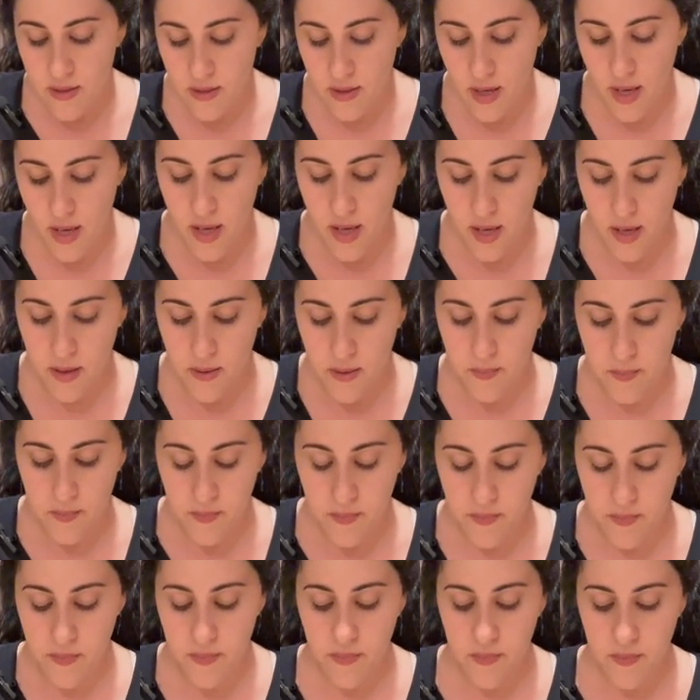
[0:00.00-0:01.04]
The
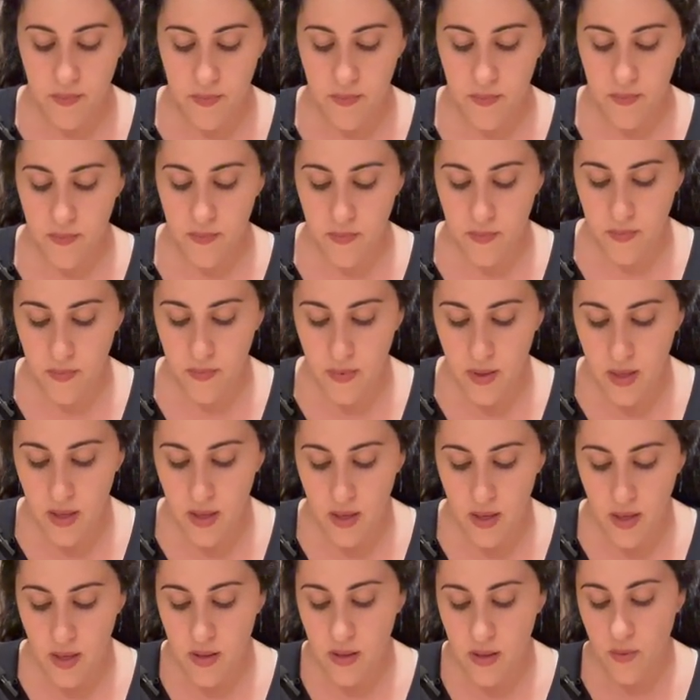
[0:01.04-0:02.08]

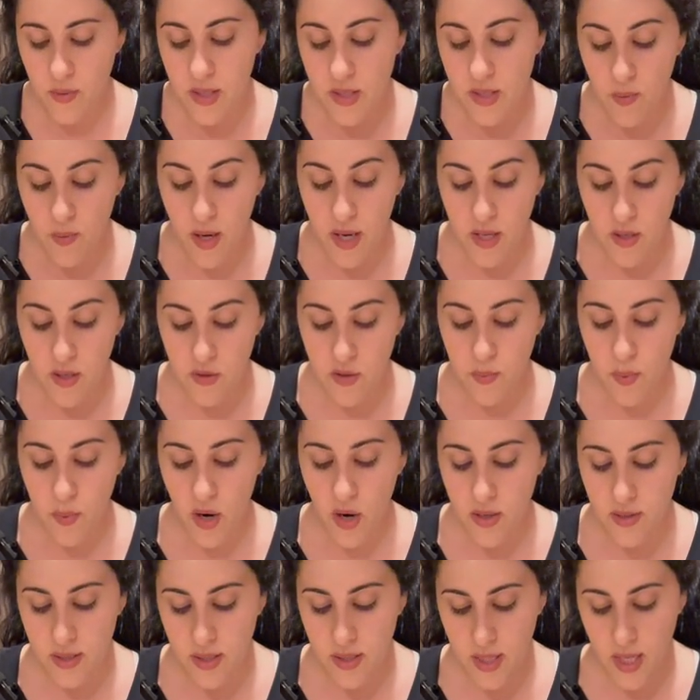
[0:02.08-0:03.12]
reason why I use
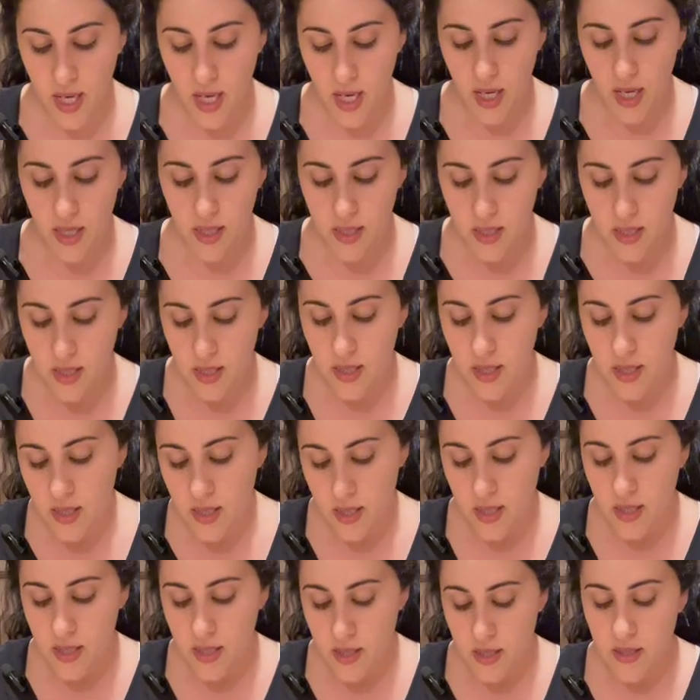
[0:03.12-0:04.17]
parsley
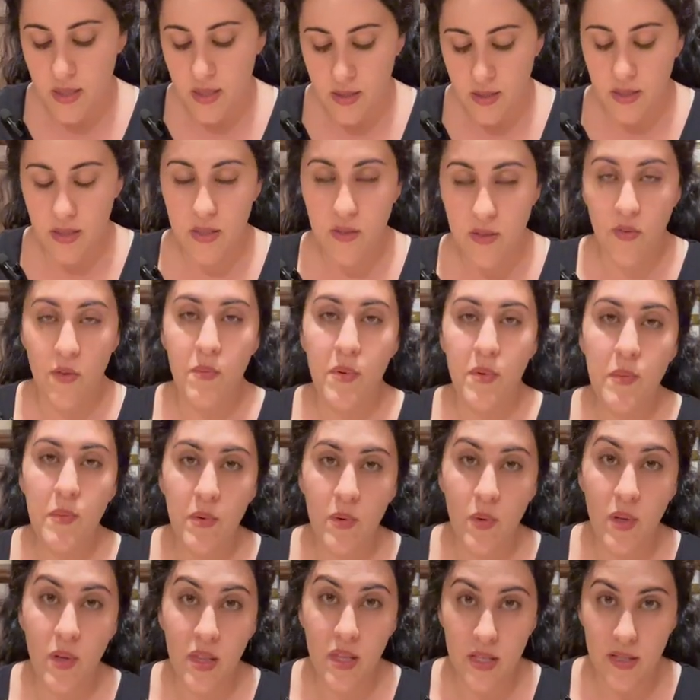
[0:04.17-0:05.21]
is for people
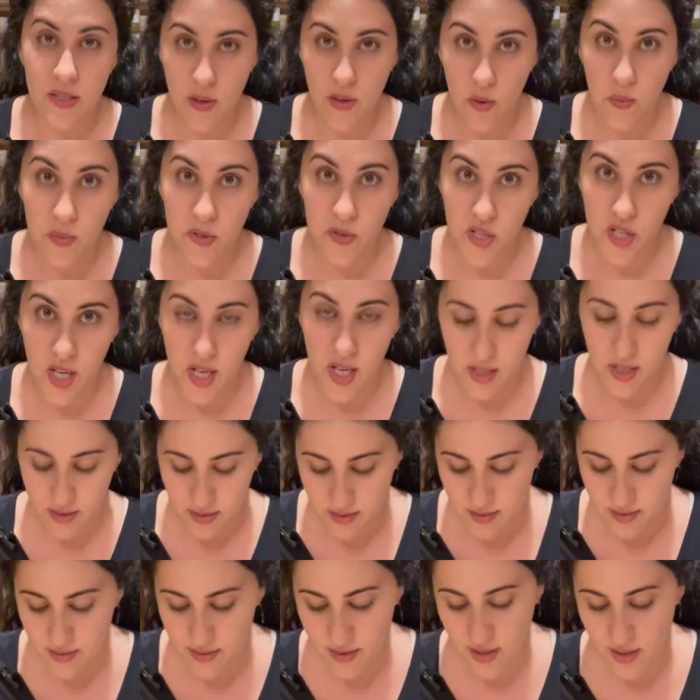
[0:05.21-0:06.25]
with the soap gene.
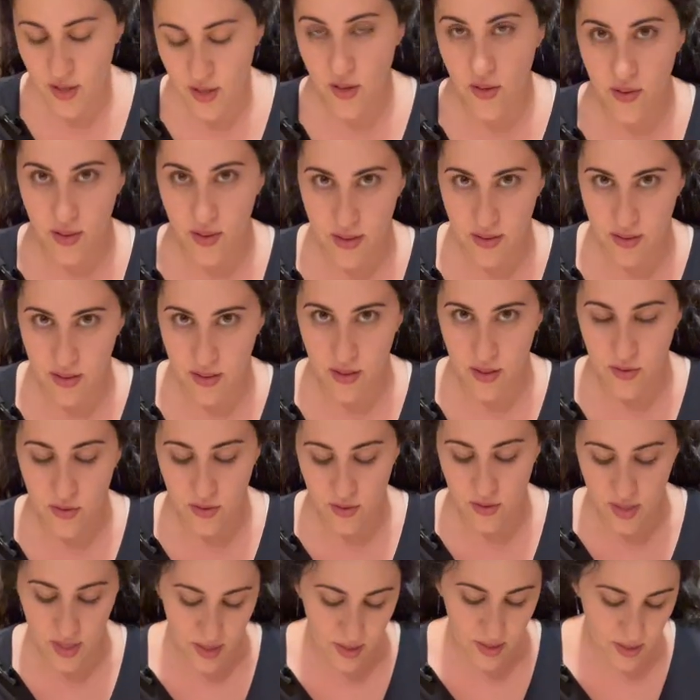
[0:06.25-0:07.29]
You know, like
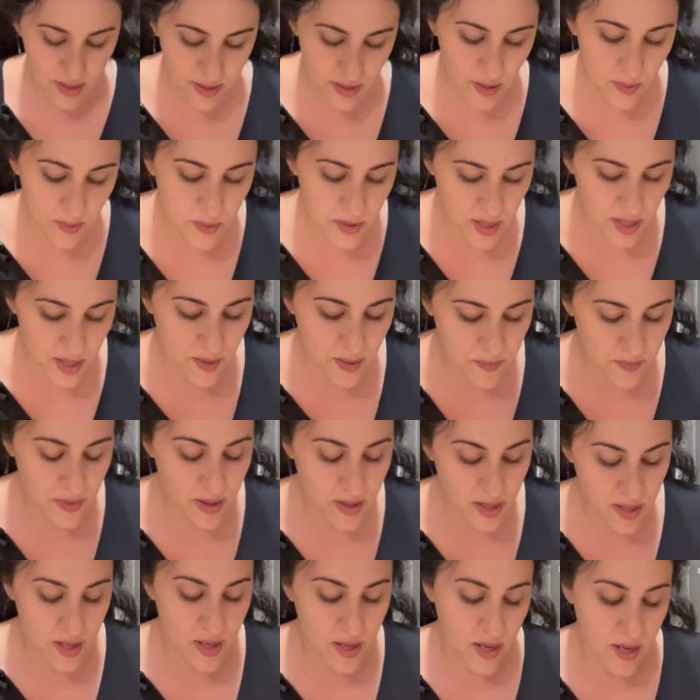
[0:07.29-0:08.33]
cilantro tastes like soap to them.
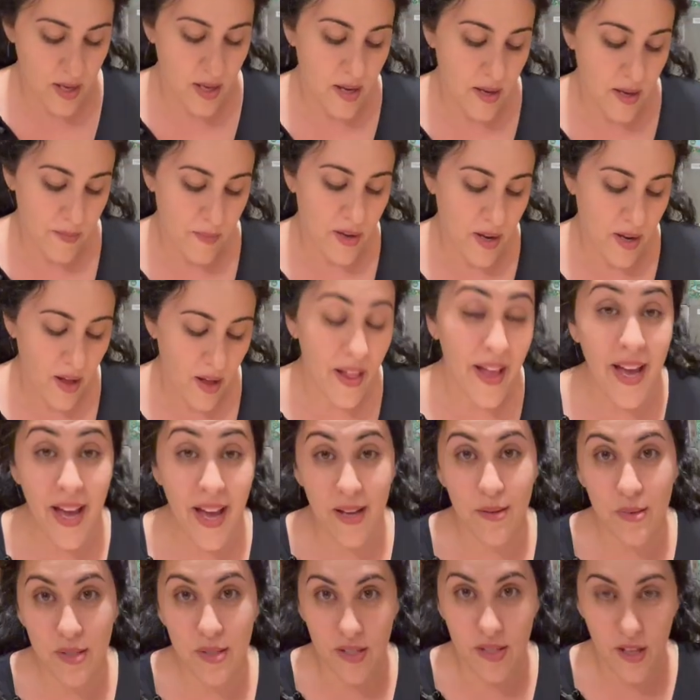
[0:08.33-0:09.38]
But all I
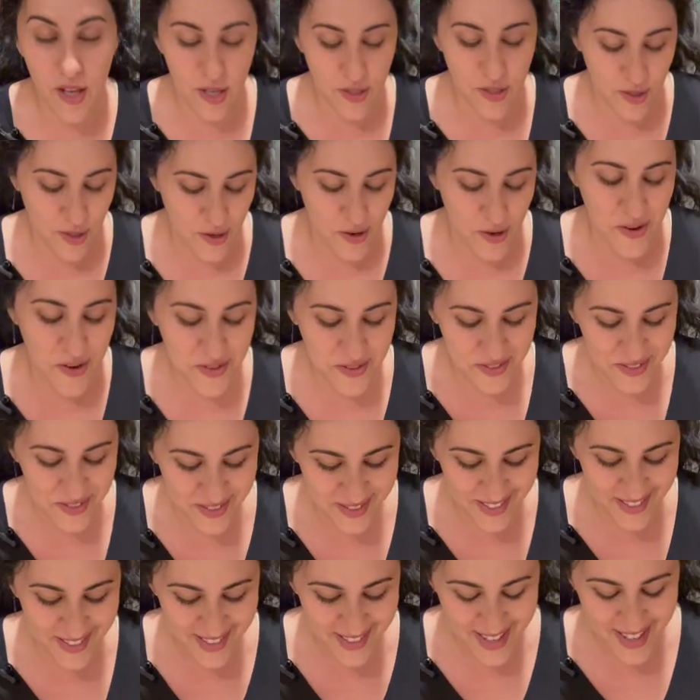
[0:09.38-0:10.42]
had was cilantro.
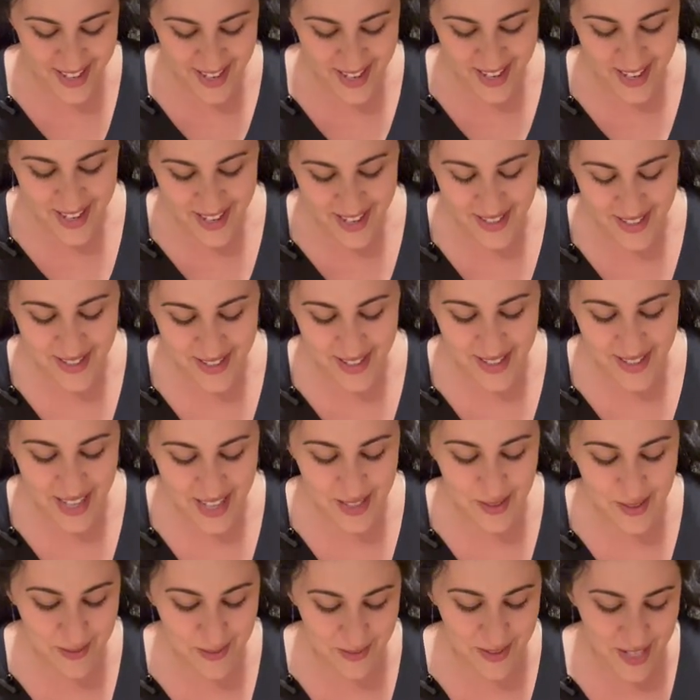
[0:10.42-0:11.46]
So
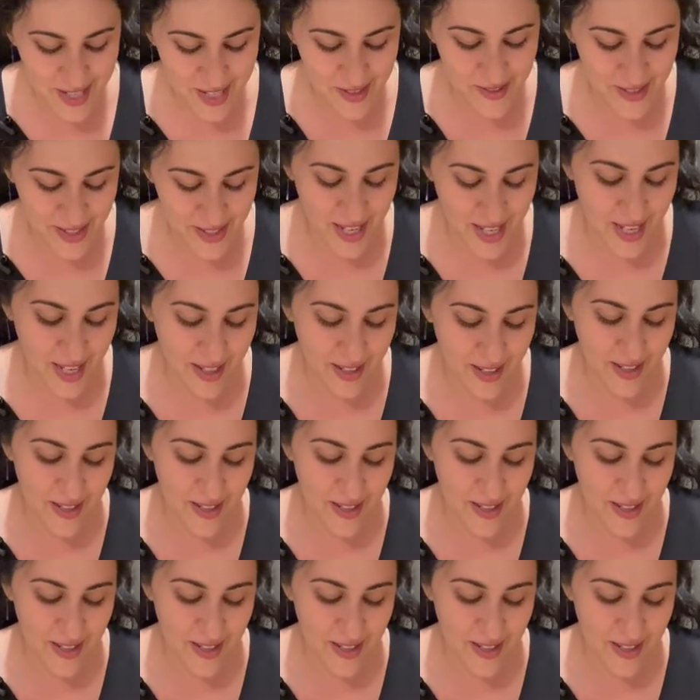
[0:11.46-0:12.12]
that's what we're using.